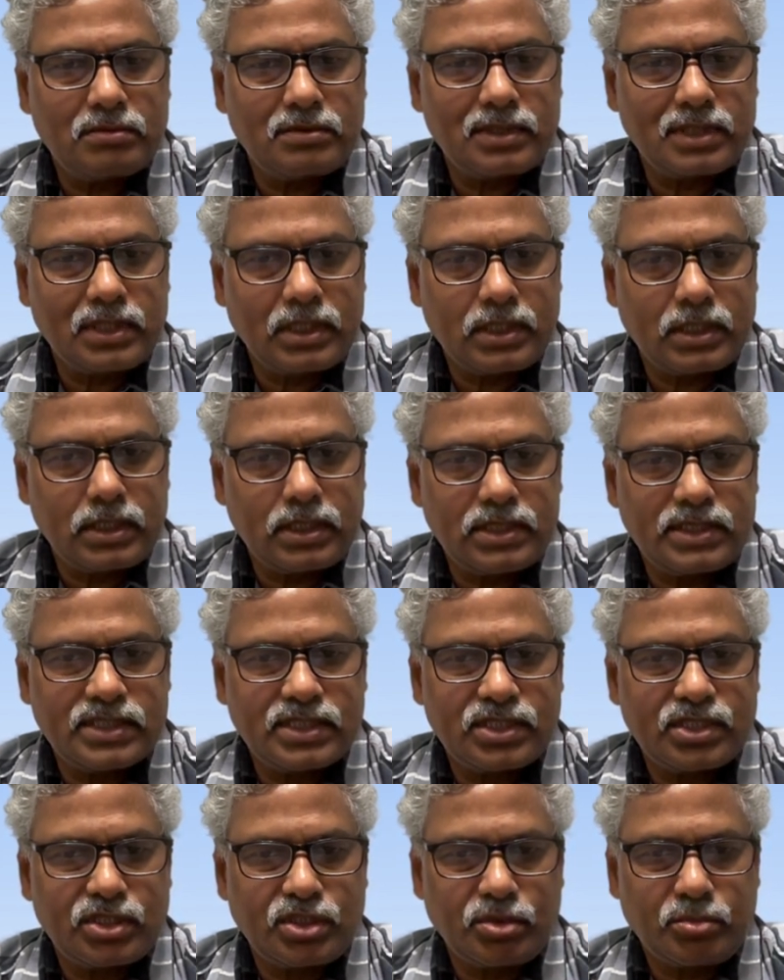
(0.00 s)
theories
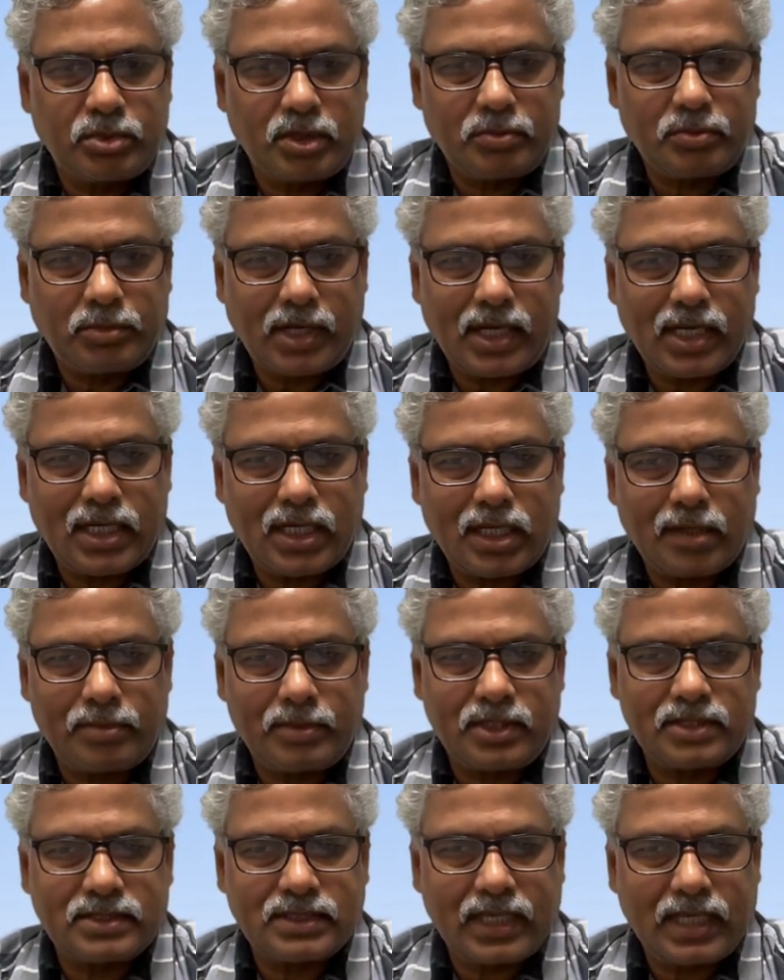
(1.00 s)
to be part of the
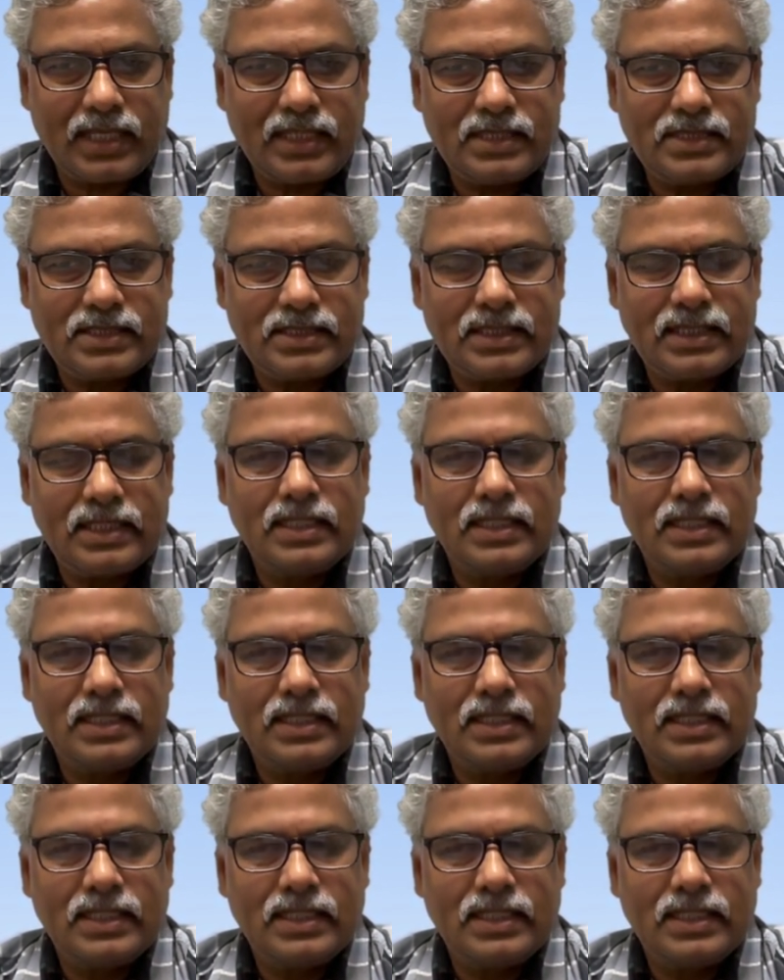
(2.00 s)
science?